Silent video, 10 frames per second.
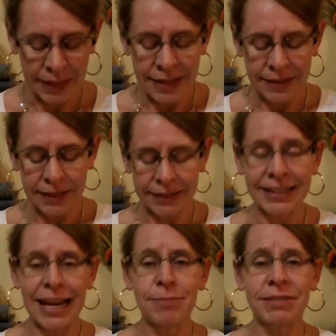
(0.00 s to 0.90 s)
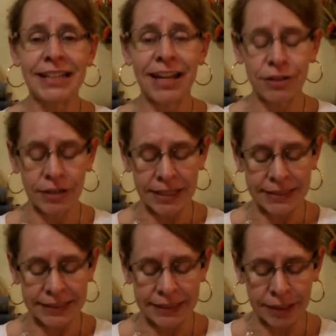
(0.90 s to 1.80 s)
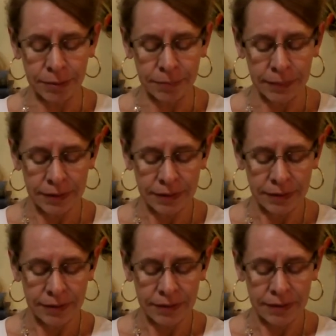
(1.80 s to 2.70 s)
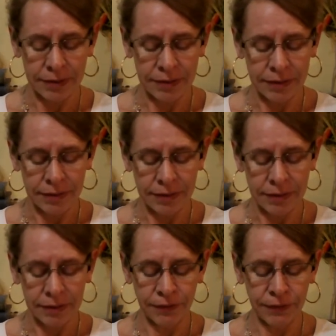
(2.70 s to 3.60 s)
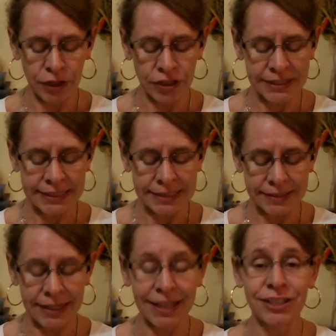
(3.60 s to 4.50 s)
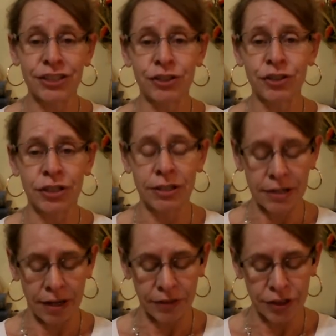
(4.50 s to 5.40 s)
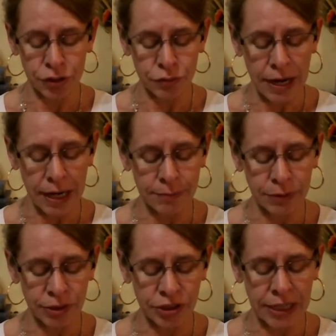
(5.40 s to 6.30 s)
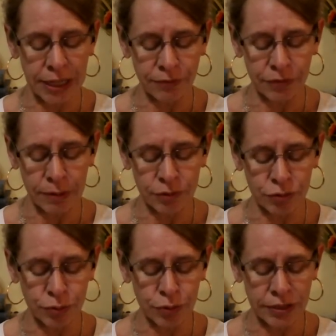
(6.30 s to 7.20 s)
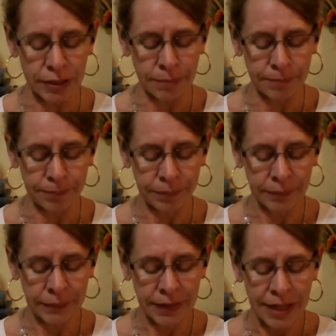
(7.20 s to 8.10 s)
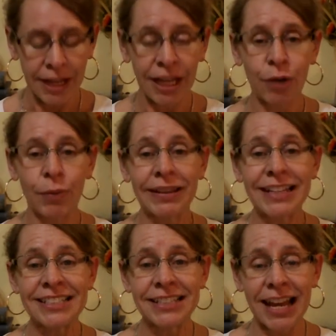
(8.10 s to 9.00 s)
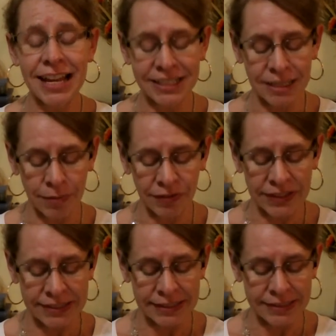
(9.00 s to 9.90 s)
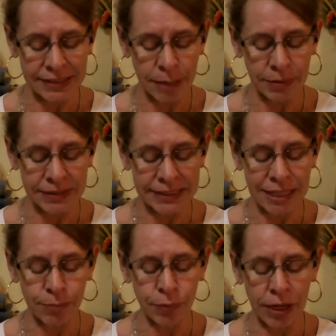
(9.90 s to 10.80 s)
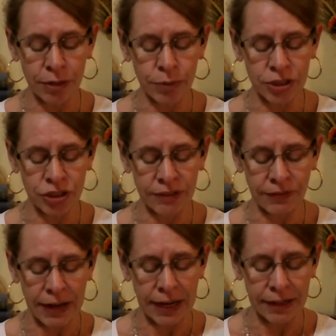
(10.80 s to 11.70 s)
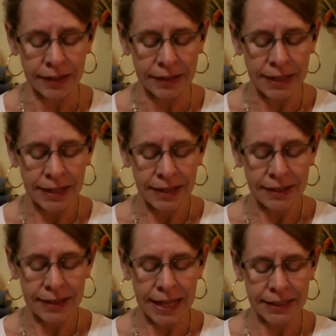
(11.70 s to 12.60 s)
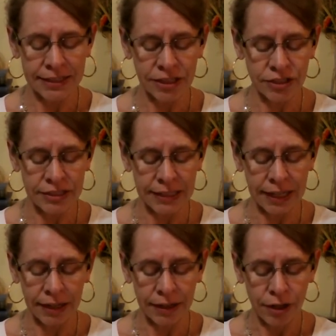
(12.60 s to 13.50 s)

Then came together unto him the Pharisees and certain of the scribes which came from Jerusalem. And when they saw some of his disciples eat bread which defileth, that is to say,